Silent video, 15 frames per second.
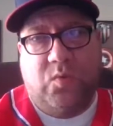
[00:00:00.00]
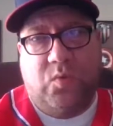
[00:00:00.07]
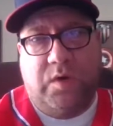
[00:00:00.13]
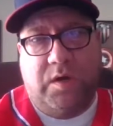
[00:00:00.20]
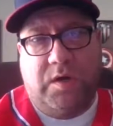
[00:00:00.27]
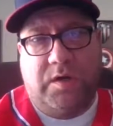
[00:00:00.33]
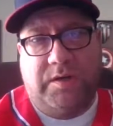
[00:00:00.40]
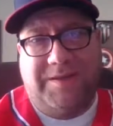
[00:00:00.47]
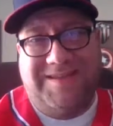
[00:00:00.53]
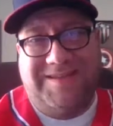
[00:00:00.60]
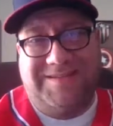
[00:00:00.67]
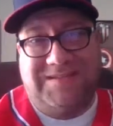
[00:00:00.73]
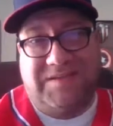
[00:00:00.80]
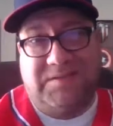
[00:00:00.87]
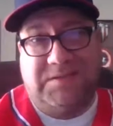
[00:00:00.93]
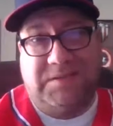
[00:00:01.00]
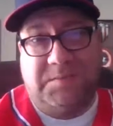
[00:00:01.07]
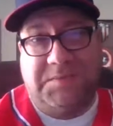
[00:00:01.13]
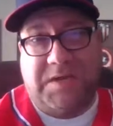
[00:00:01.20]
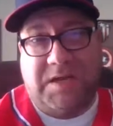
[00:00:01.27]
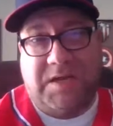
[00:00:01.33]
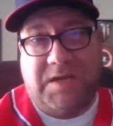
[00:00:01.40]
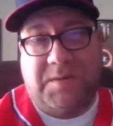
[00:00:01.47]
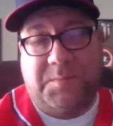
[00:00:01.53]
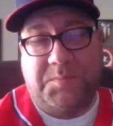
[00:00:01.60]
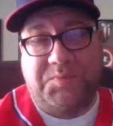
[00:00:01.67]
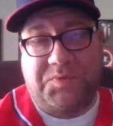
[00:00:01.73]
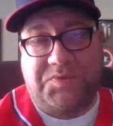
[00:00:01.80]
where it gets in sometimes,